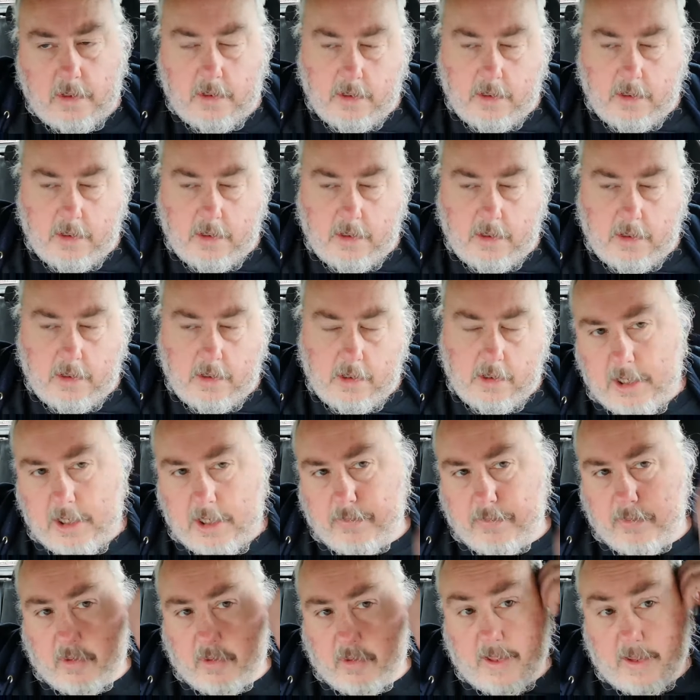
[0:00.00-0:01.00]
People
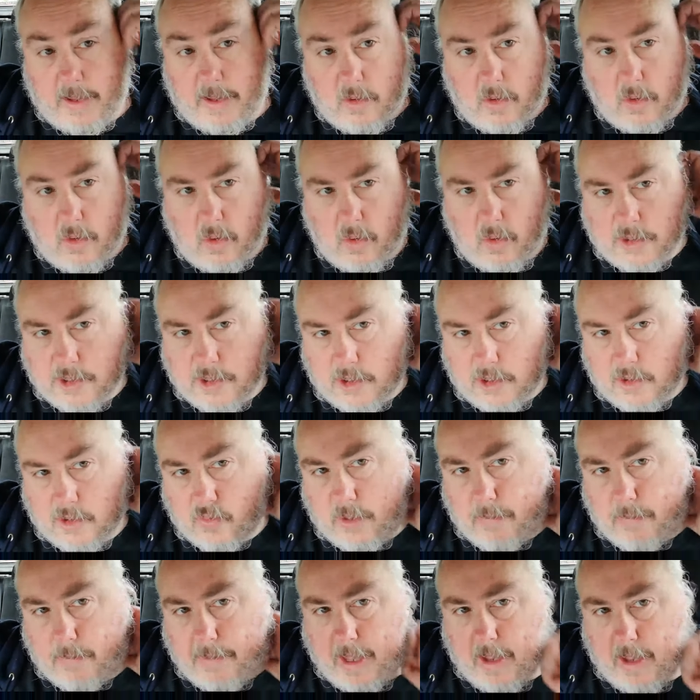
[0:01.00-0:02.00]
have had curses
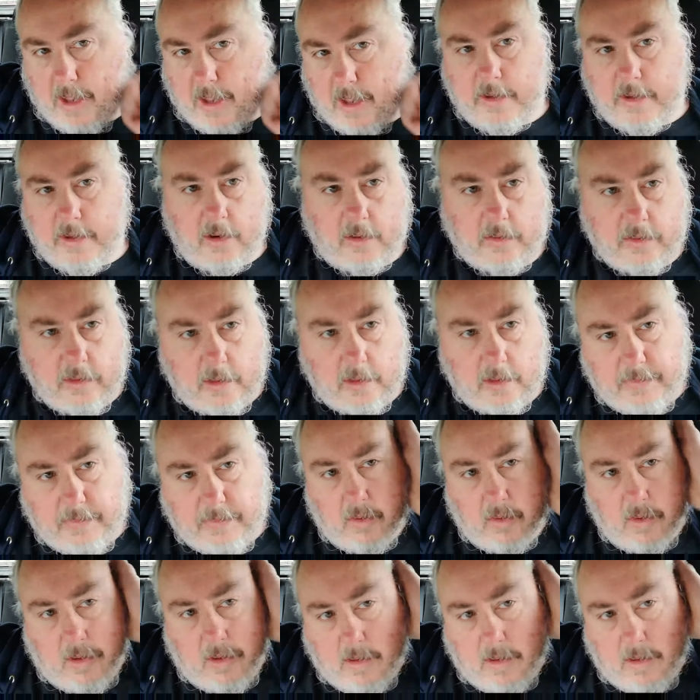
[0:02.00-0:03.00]
rebounding on them.
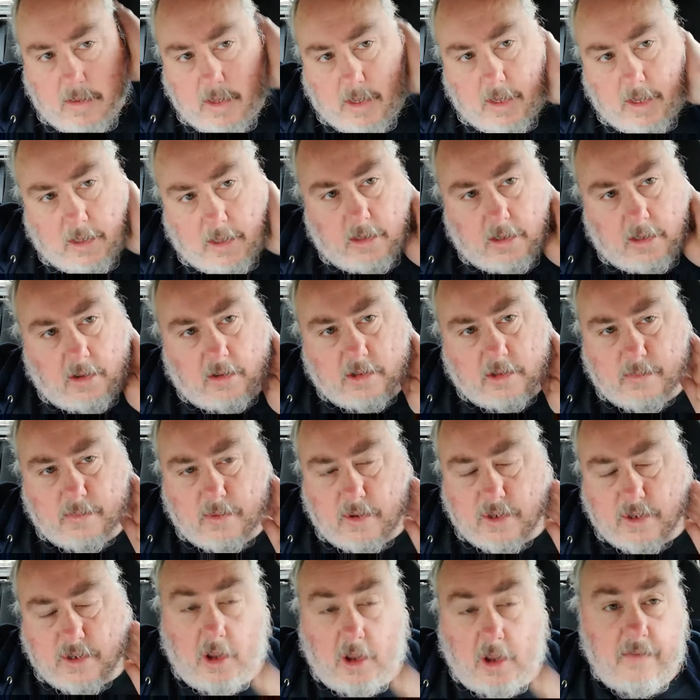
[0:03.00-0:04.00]
Now, you know, the
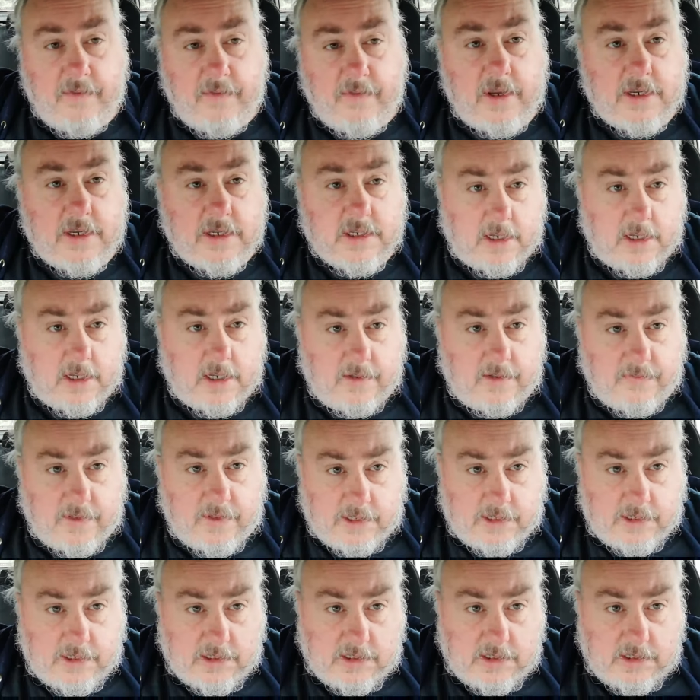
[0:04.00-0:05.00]
most obvious thing of
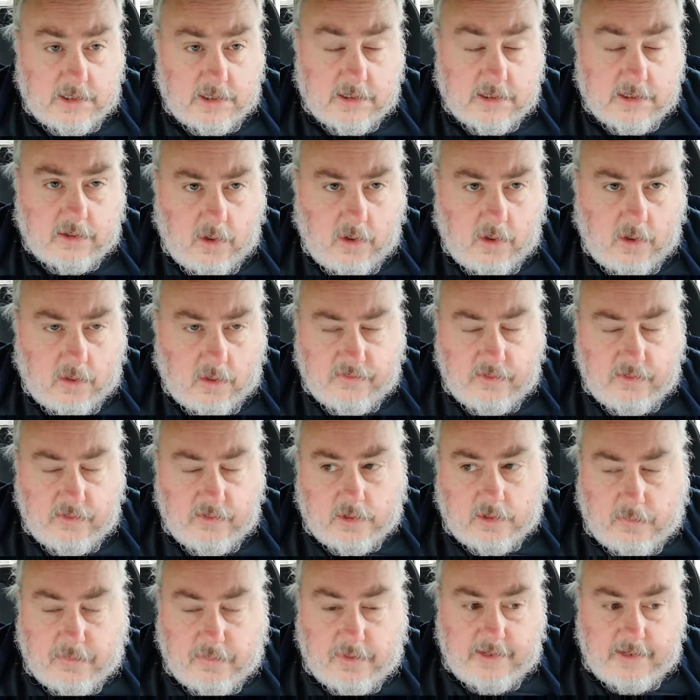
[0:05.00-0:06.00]
this is, now, those of you who
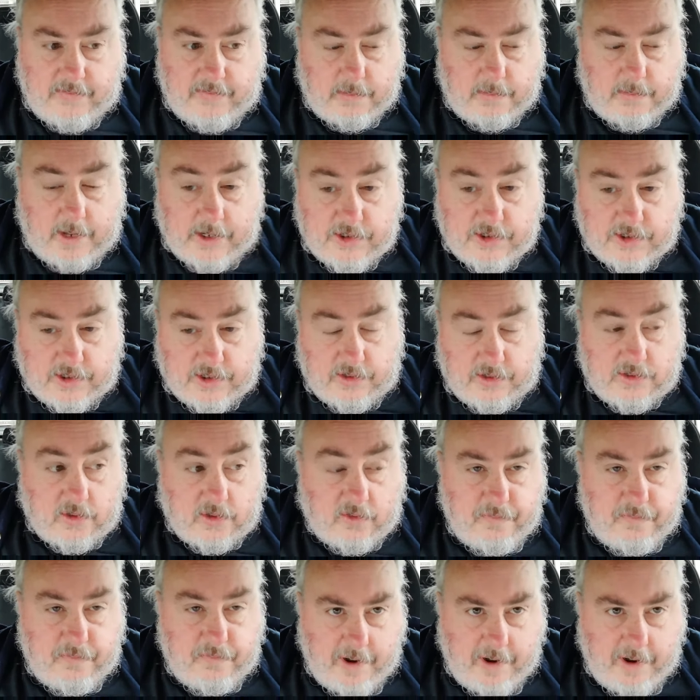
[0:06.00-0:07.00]
don't believe in magic and
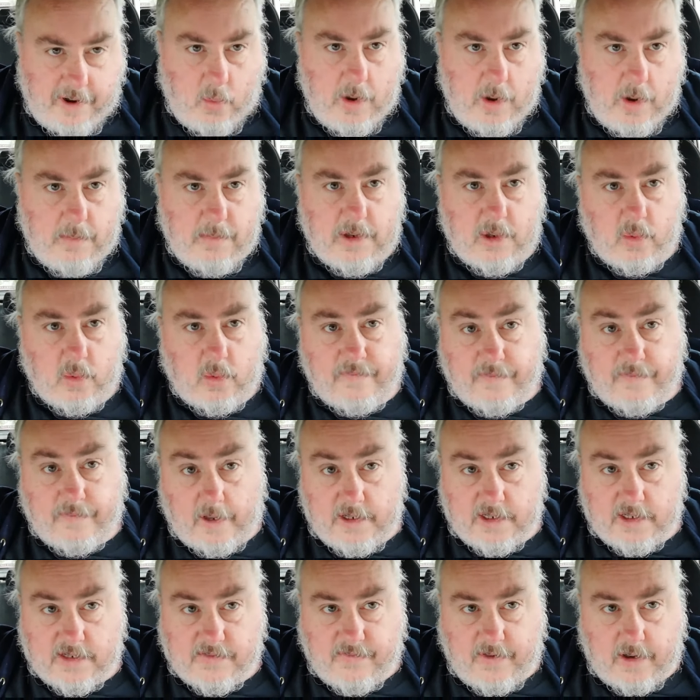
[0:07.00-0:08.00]
stuff, bear with me, you'll
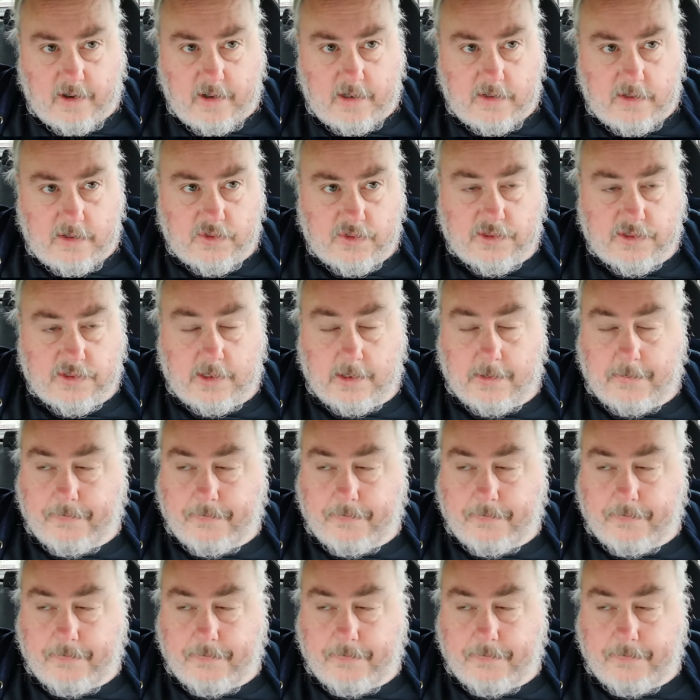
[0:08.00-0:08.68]
find this very interesting.